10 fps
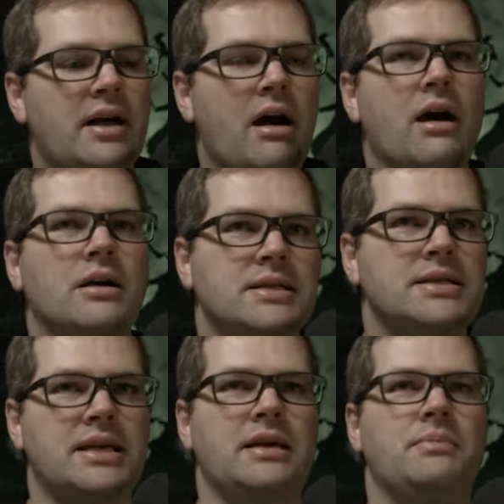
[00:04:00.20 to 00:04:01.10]
hard to
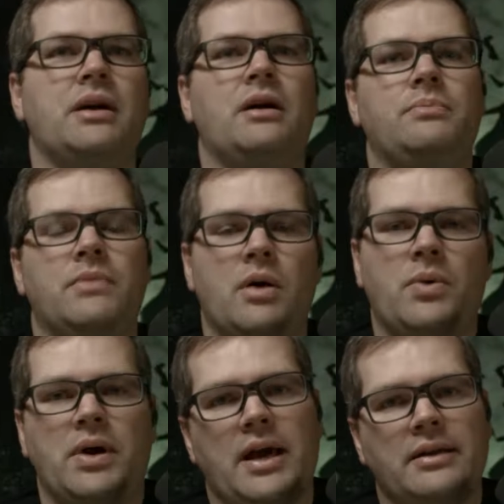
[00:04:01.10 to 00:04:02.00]
see, but I'll
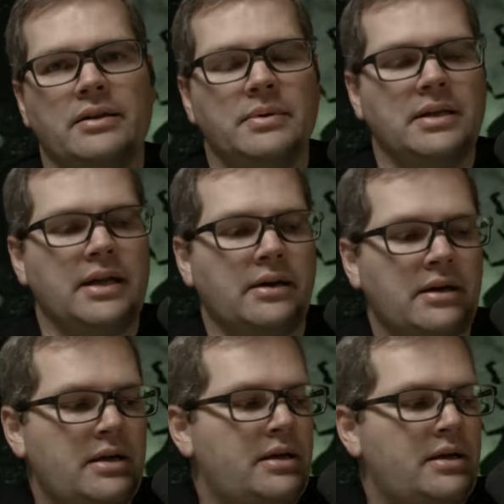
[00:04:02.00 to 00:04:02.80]
point it out a little bit later.